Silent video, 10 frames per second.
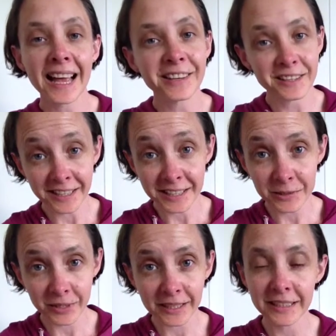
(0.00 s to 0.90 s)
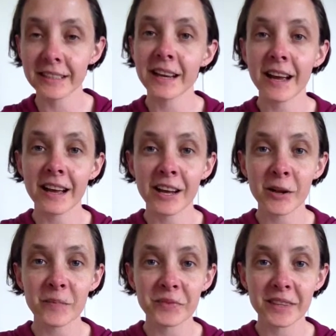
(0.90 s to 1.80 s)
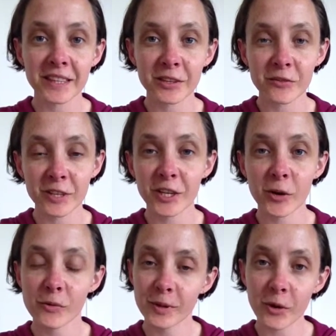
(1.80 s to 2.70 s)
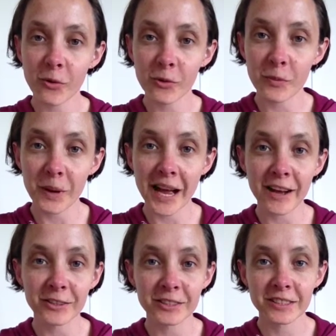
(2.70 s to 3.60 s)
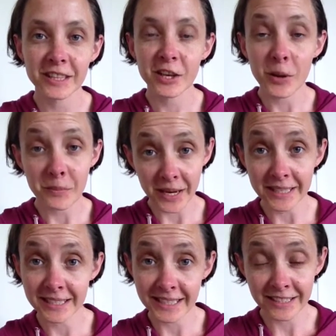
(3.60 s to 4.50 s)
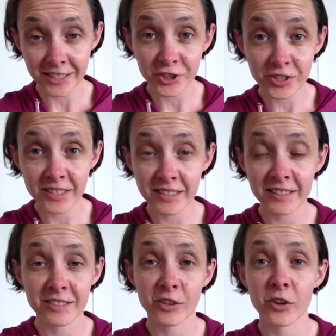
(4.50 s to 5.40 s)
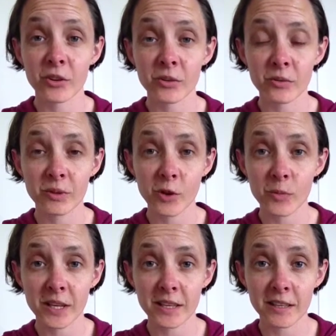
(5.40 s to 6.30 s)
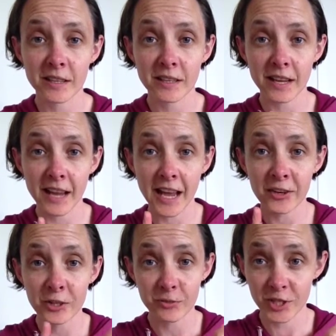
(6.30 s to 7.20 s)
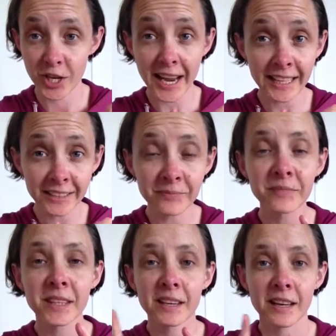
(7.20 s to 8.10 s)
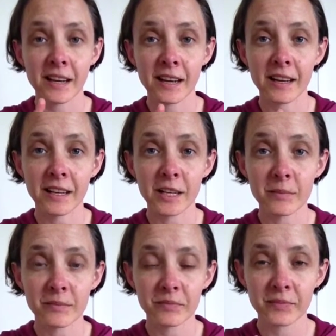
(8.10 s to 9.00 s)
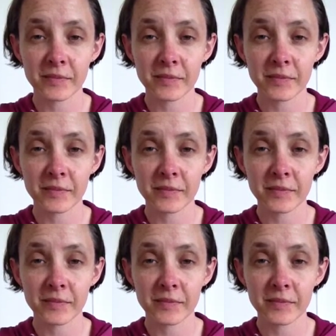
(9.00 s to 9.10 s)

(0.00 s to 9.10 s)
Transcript: And next week, um, the video will be all about basic stitches. So there'll be how to do a chain, um,